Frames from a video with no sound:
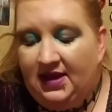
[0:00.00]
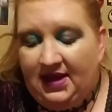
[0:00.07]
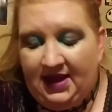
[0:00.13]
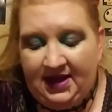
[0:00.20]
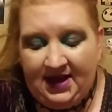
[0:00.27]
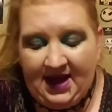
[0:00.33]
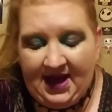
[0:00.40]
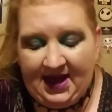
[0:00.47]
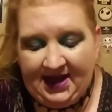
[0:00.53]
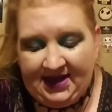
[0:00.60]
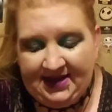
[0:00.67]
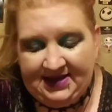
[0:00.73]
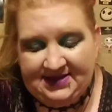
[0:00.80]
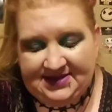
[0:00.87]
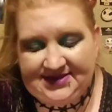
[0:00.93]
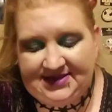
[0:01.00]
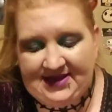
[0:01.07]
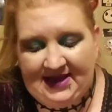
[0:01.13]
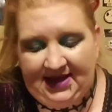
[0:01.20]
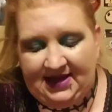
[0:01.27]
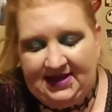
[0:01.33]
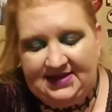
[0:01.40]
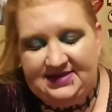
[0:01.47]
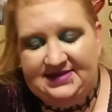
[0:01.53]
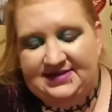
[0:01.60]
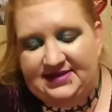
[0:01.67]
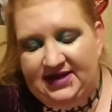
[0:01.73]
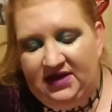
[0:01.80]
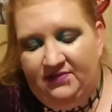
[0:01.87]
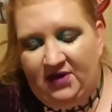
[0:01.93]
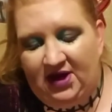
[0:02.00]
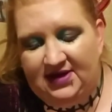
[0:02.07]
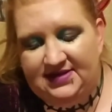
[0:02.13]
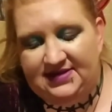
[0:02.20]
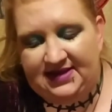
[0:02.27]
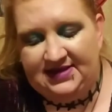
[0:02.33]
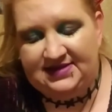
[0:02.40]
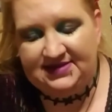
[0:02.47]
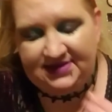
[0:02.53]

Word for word: It has uh, Steve Austin's